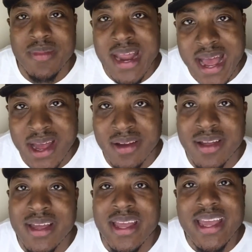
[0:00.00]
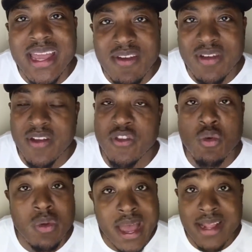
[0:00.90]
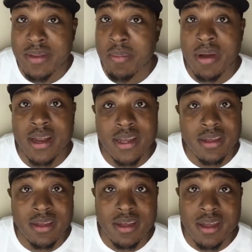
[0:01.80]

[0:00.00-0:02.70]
Now, even if you got the money